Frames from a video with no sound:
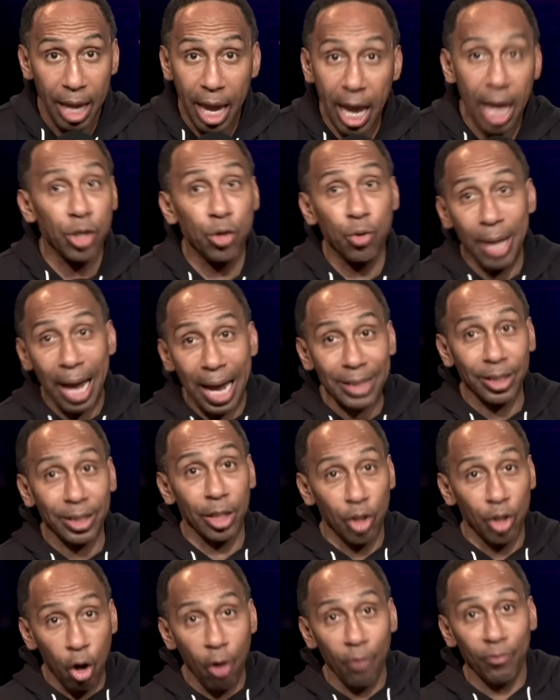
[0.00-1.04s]
and you got
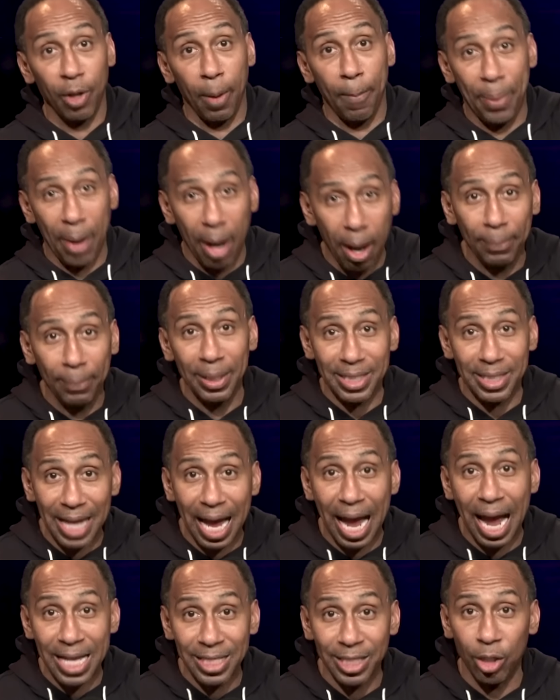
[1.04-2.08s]
the nerve to
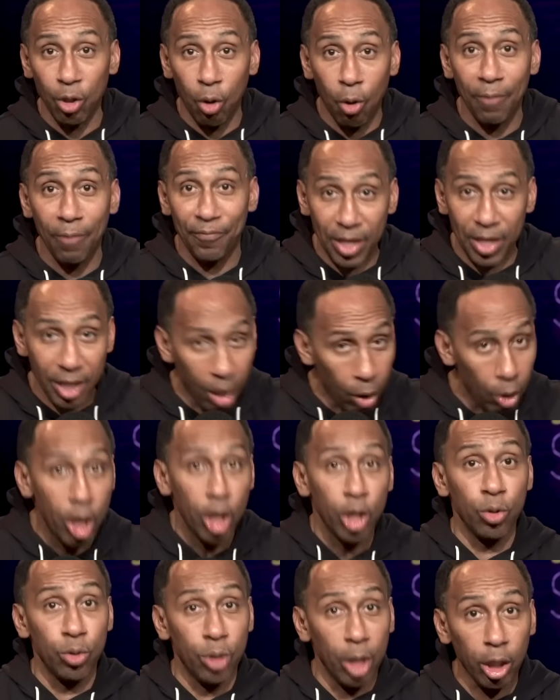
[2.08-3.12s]
publicize it on video,
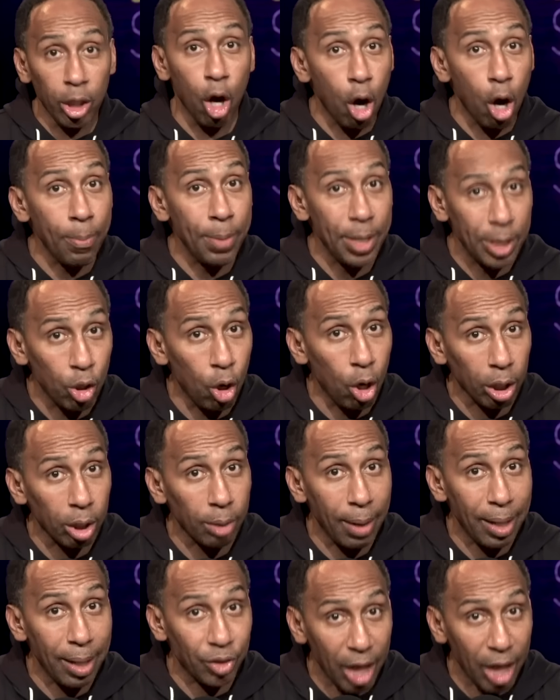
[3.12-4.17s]
you done heard me talking
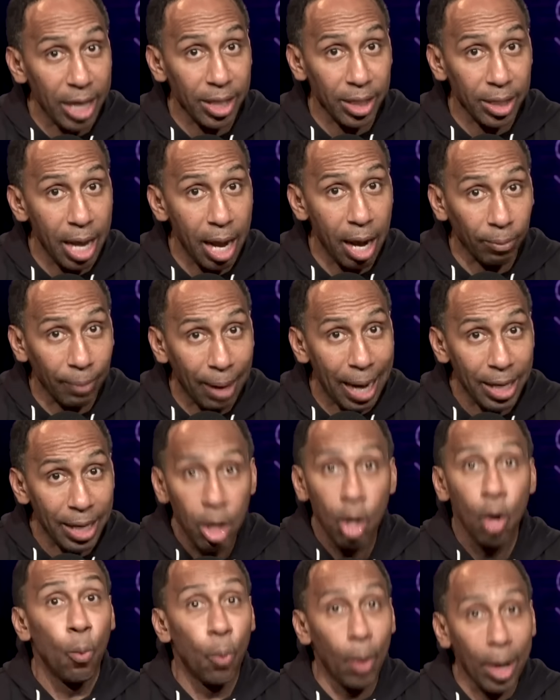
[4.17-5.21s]
about Jada now, right?
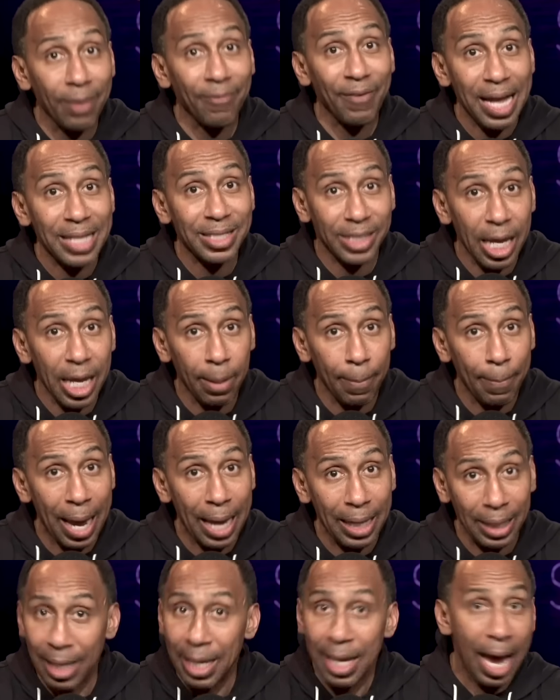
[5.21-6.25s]
What have I said
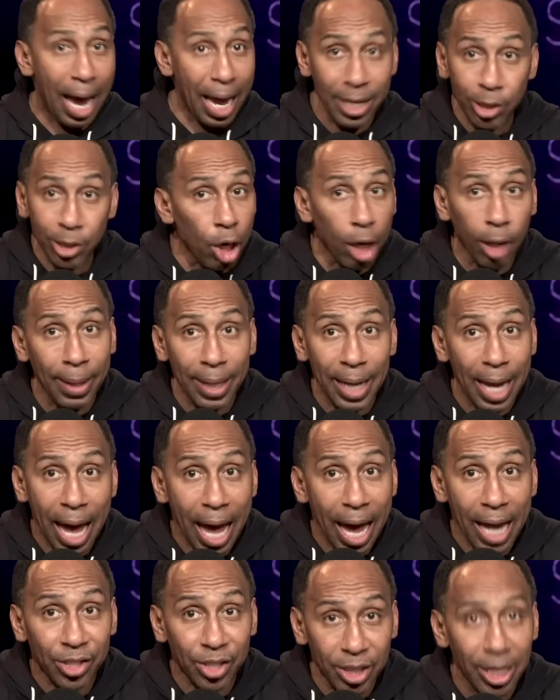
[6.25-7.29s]
about her? I ain't talking about her
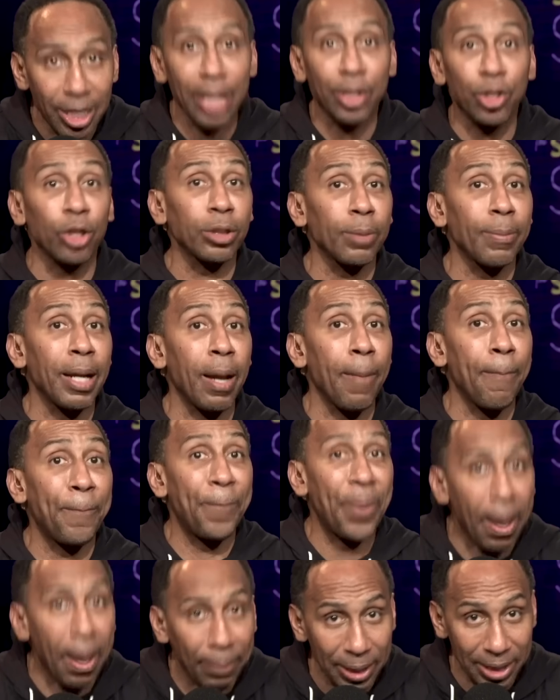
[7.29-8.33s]
actions. I talked about her
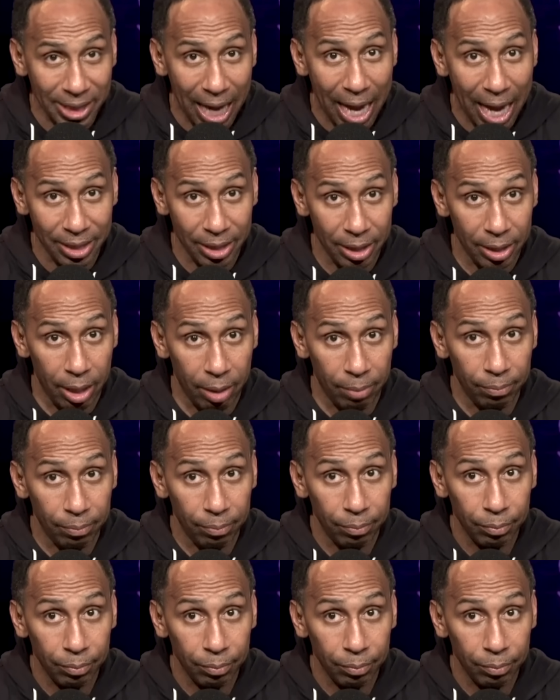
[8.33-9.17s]
publicizing them.